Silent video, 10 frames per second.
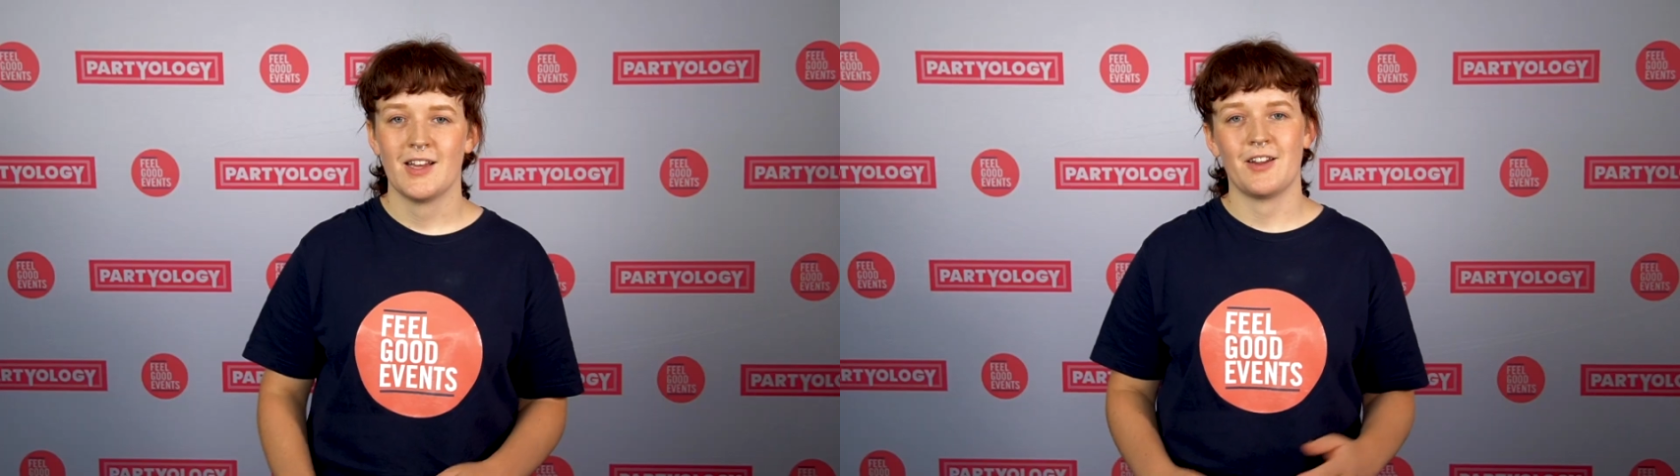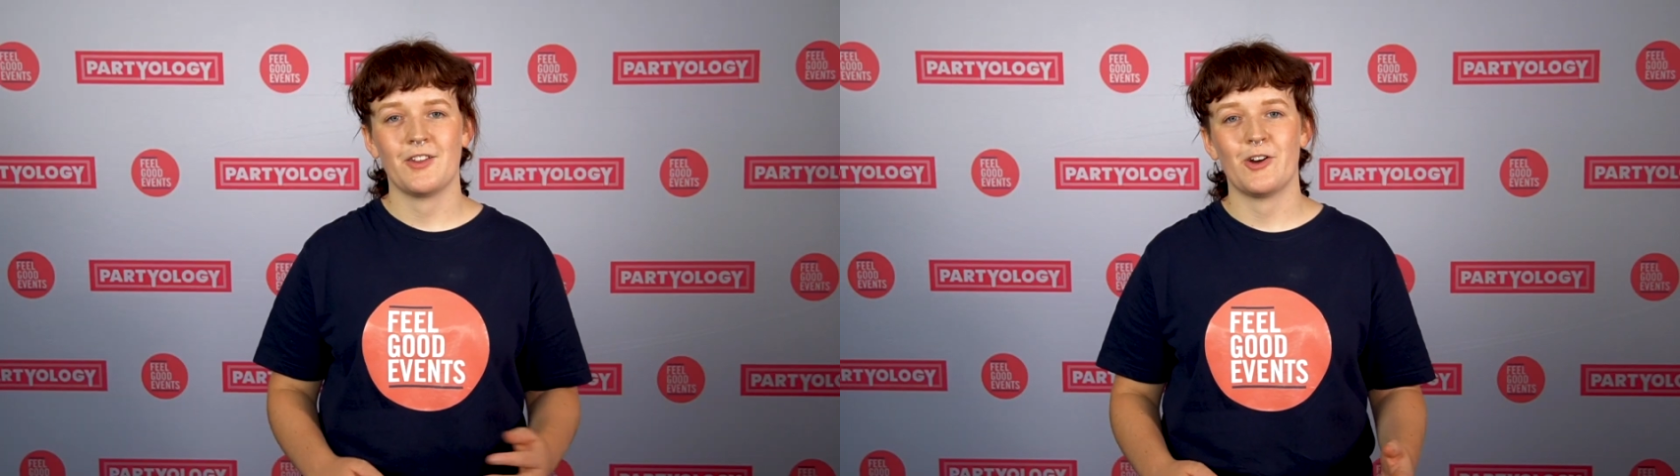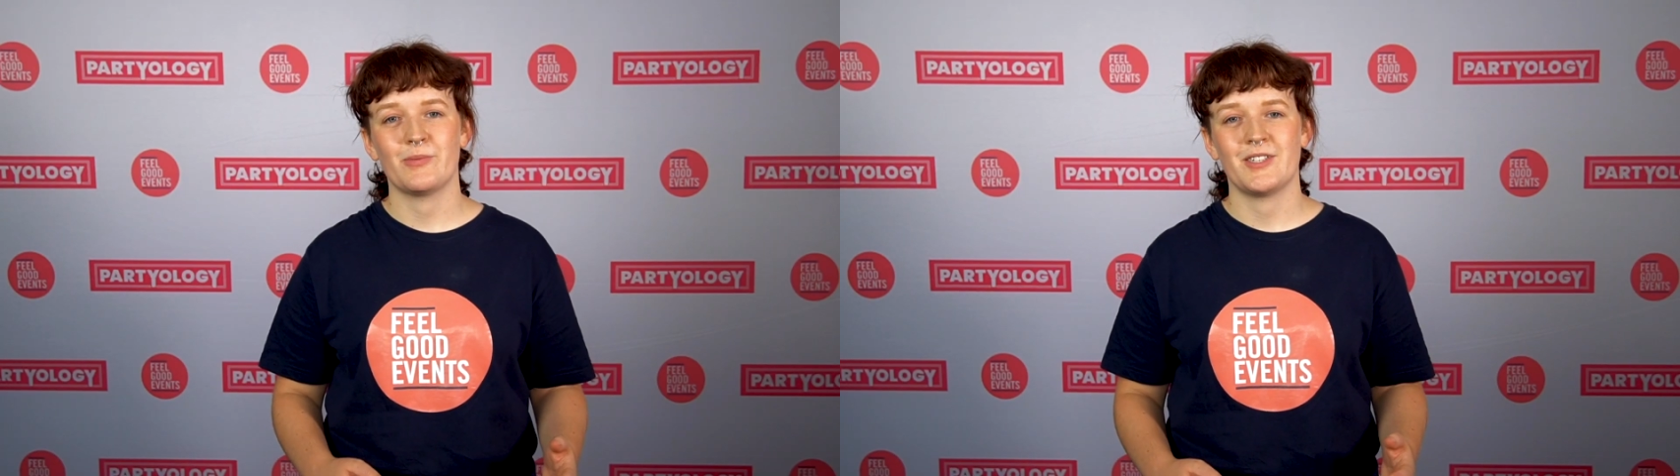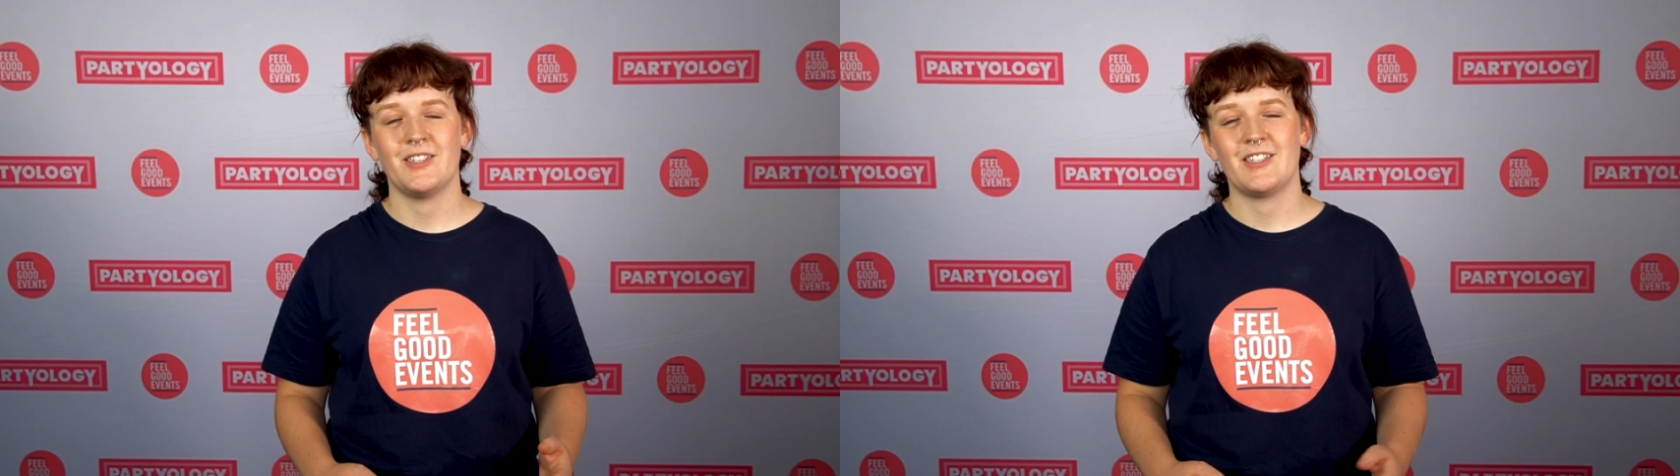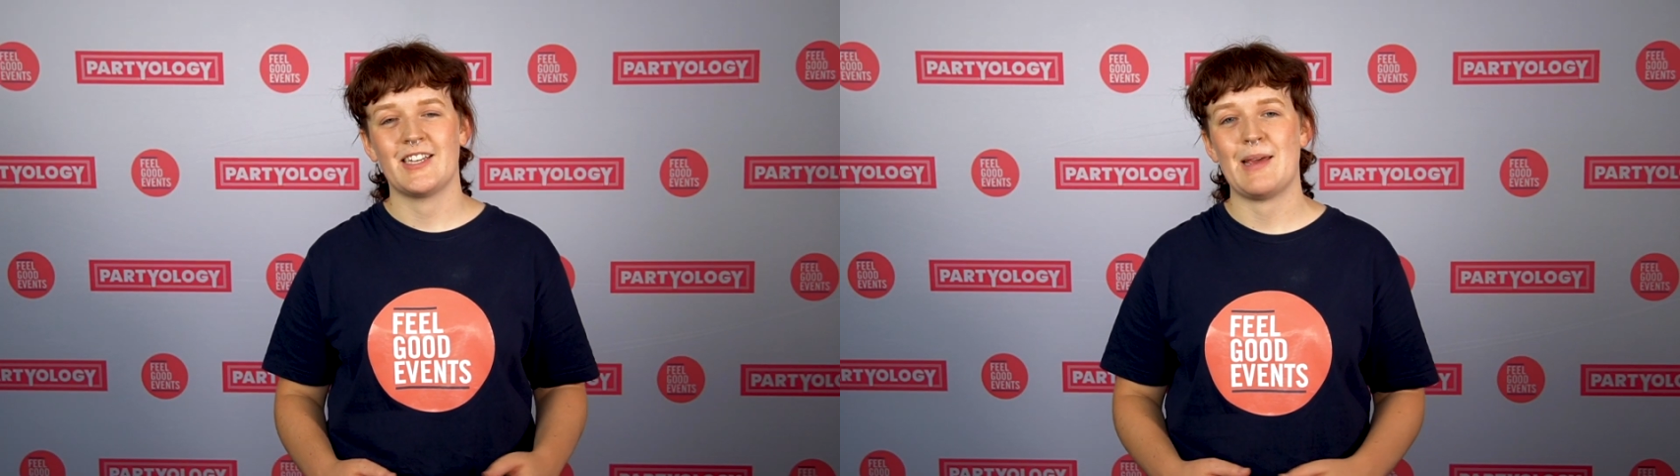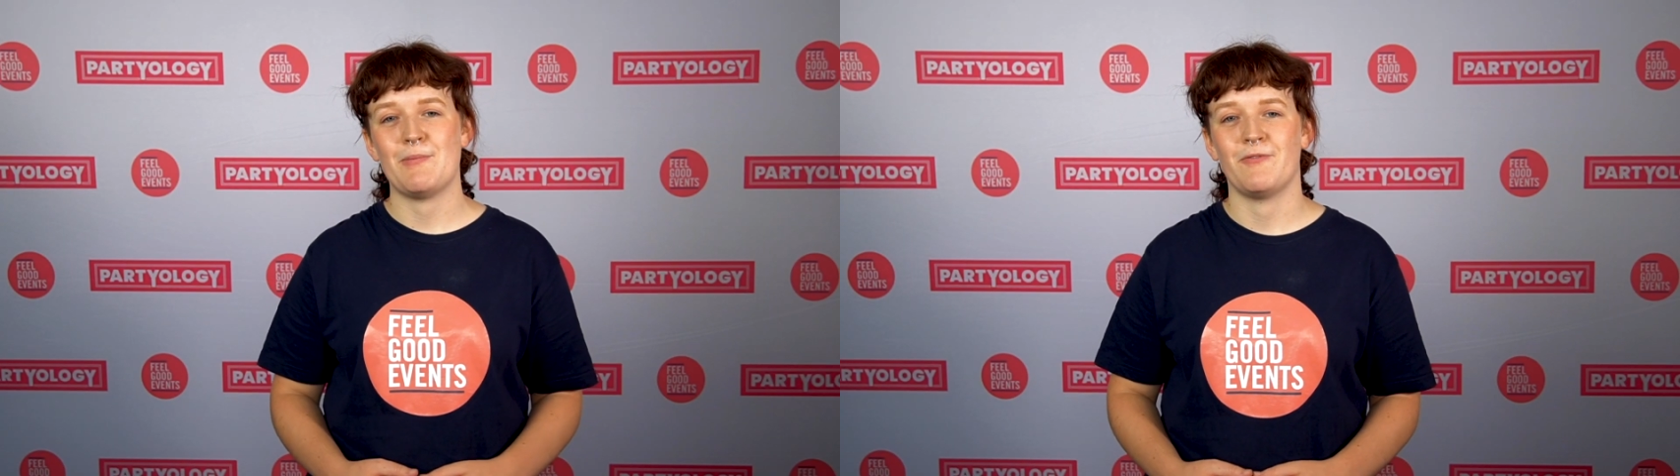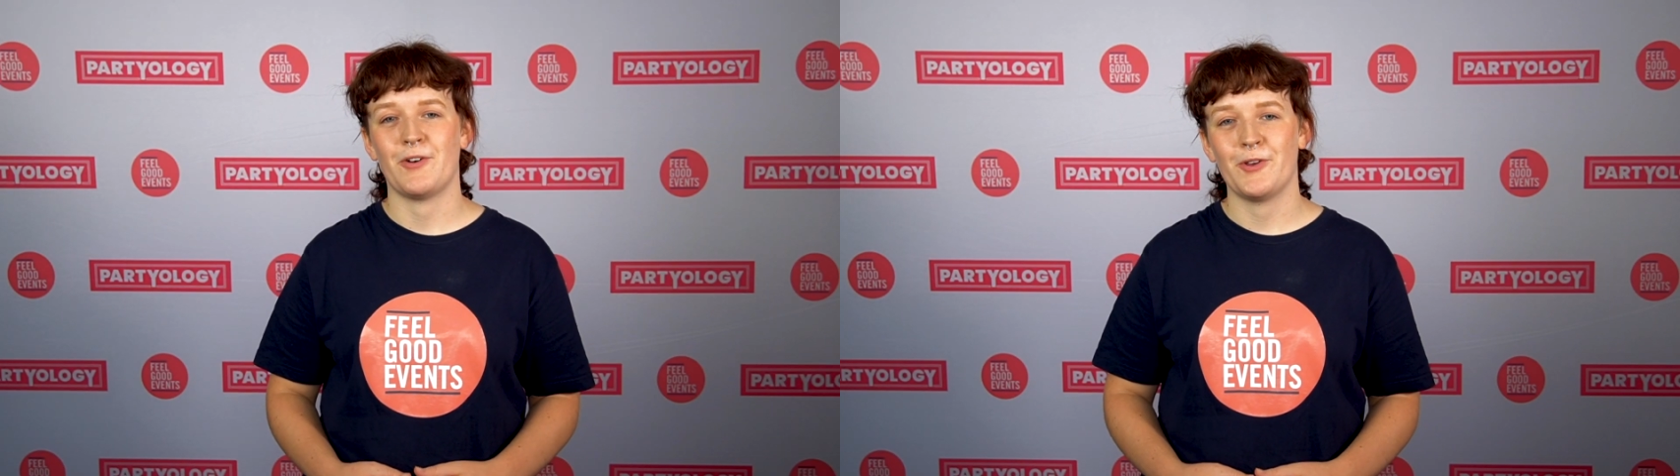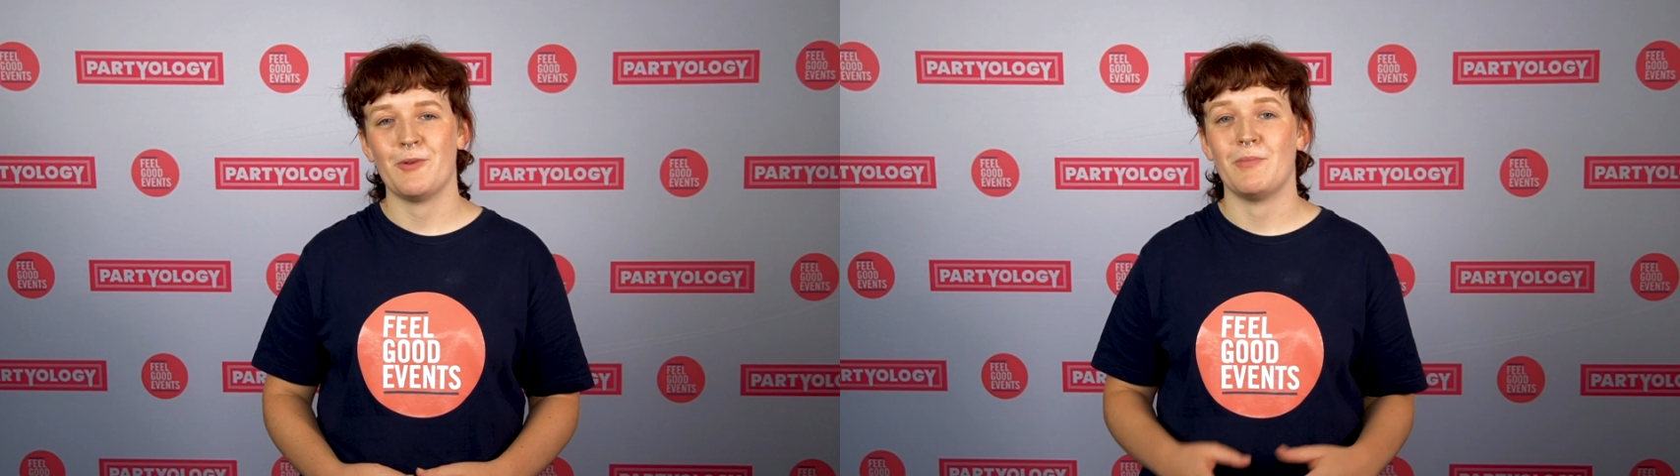Another option to keep
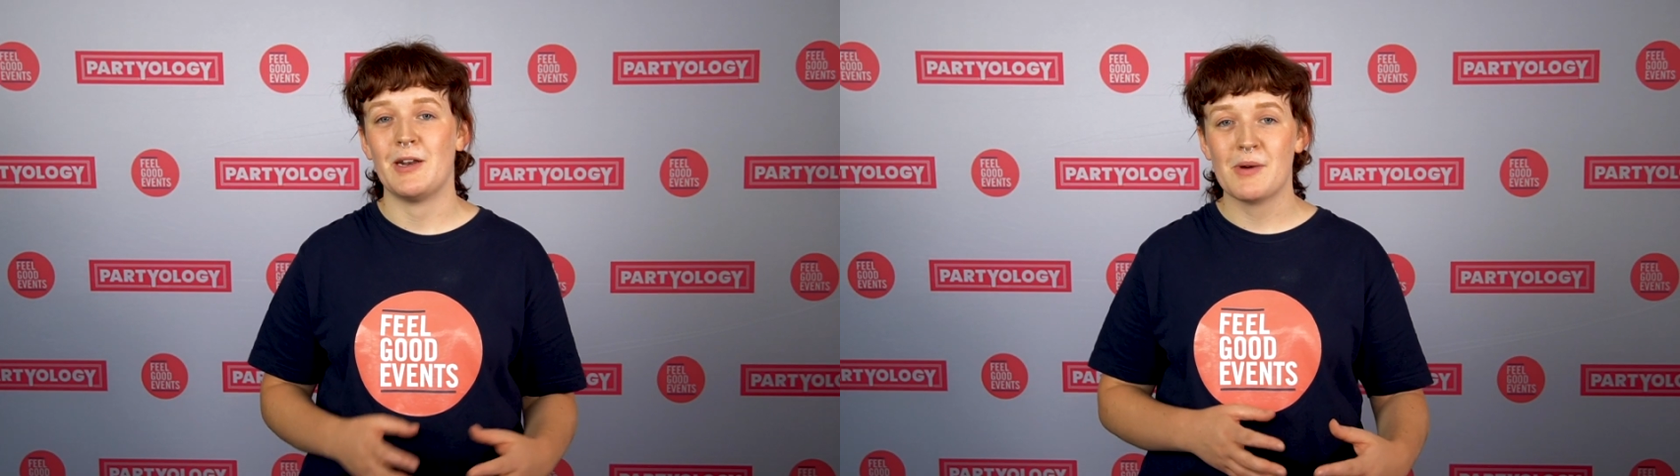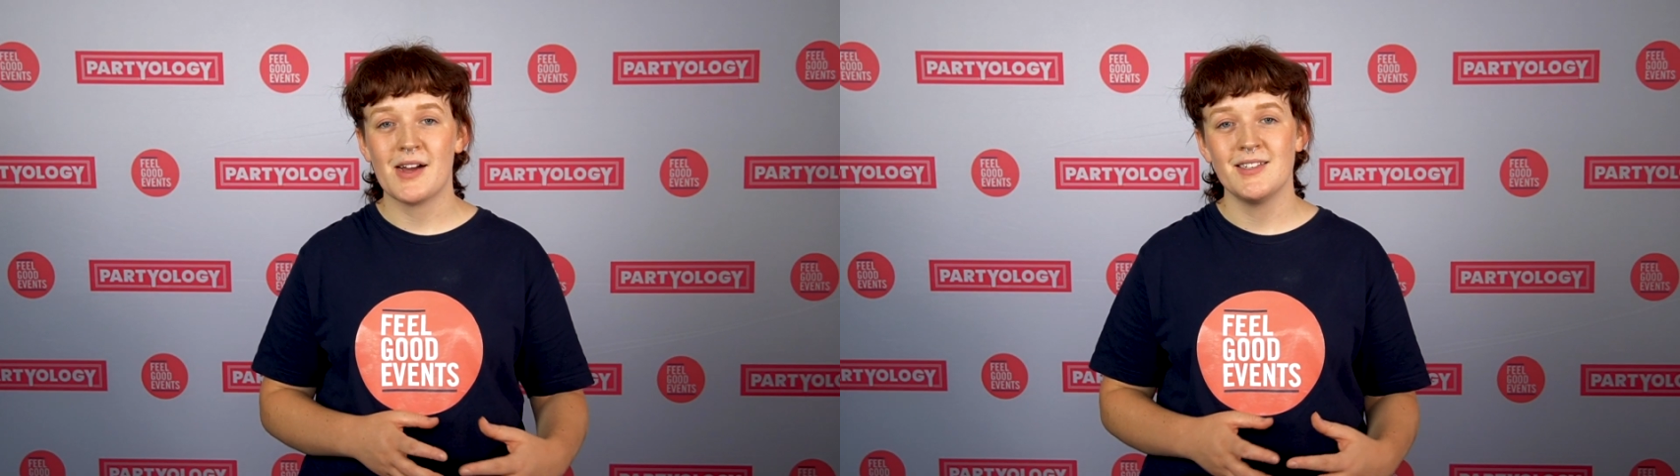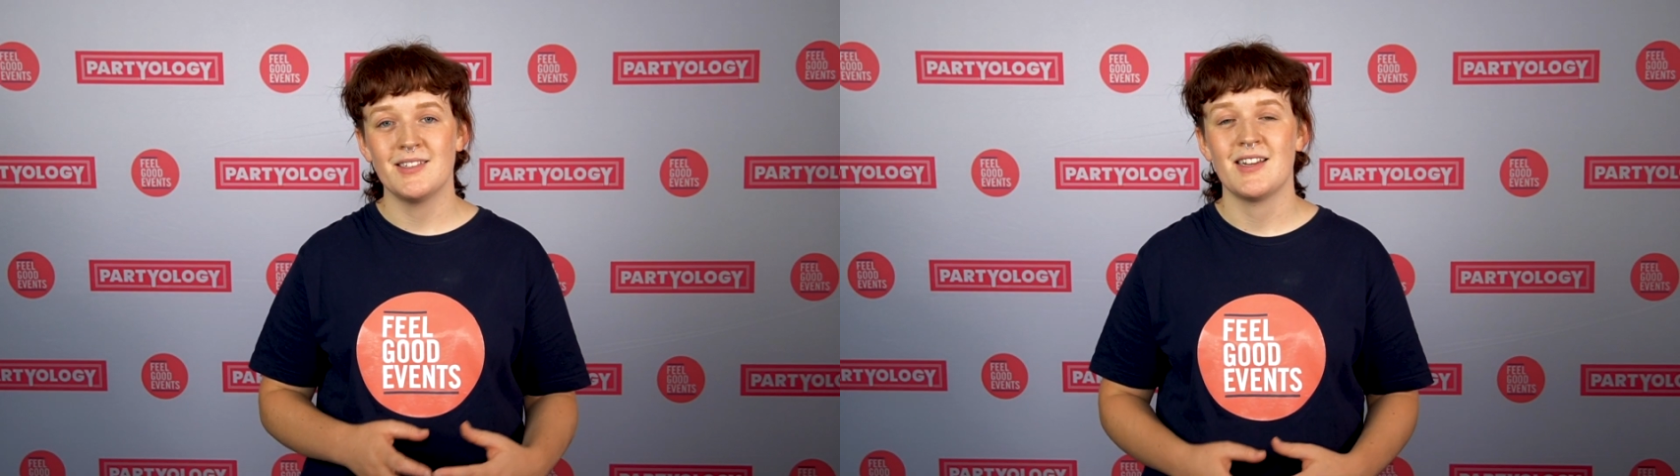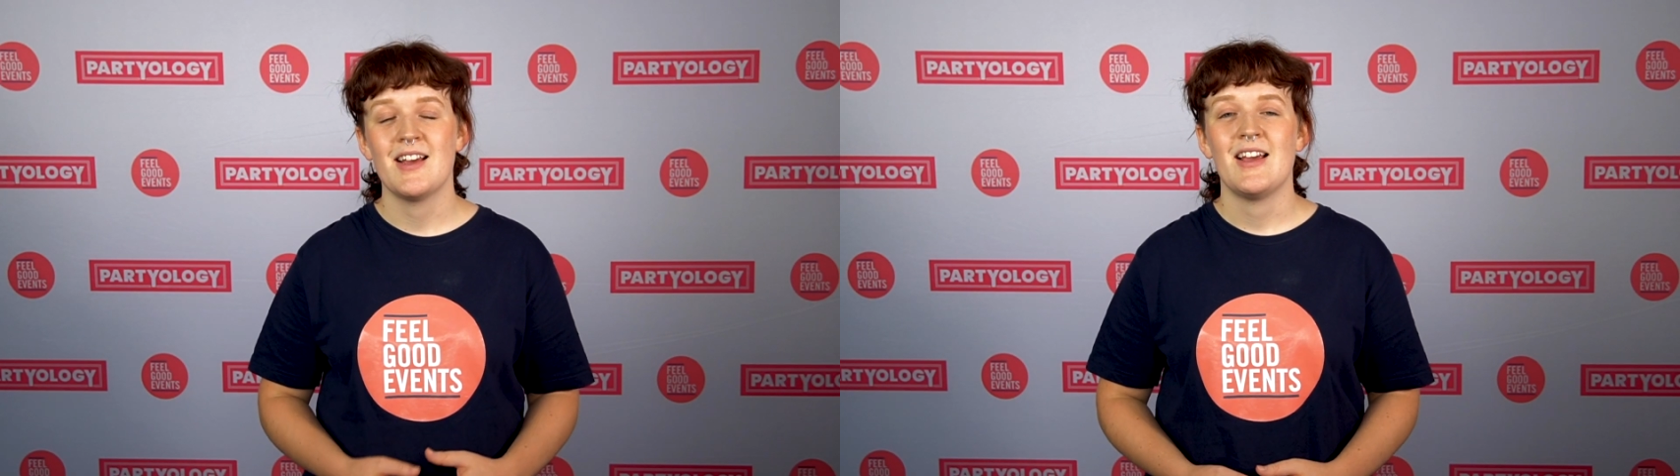volume minimized